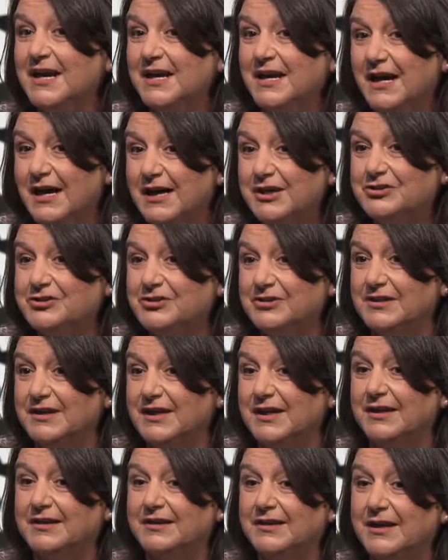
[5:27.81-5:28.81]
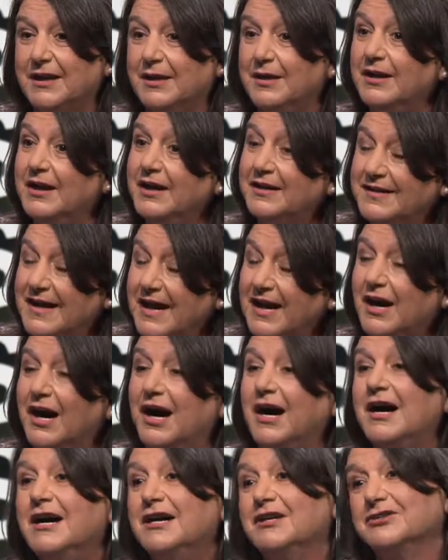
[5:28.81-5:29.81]
Actually, they, they
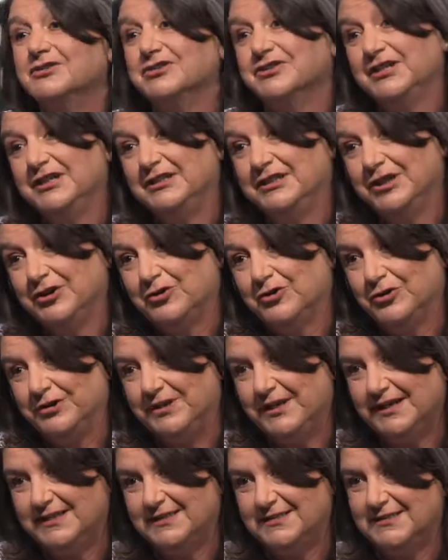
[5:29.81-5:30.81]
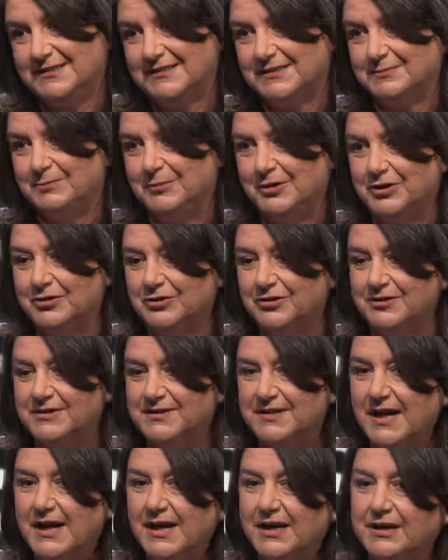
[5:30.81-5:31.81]
are really connected because
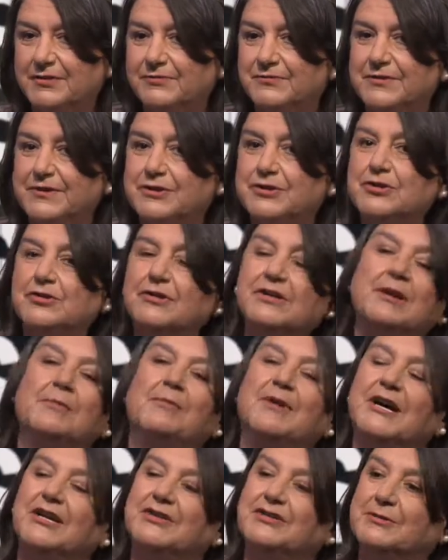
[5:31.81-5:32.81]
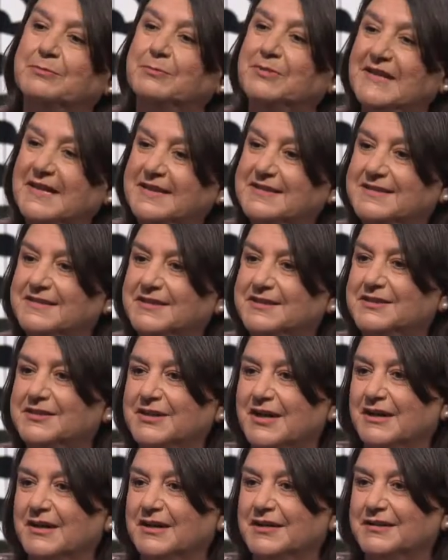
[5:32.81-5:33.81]
if we talk about the plastics
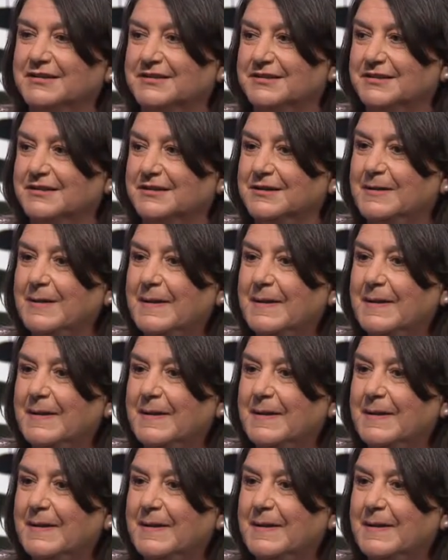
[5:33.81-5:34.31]
are the